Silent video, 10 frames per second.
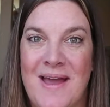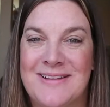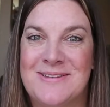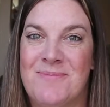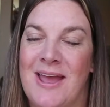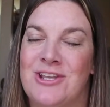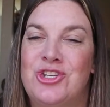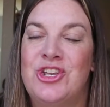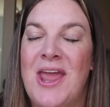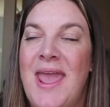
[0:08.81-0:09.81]
back to my
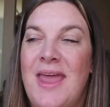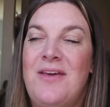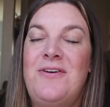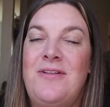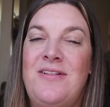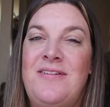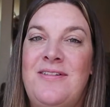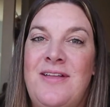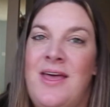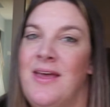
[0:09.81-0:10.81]

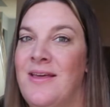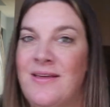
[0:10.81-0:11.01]
channel.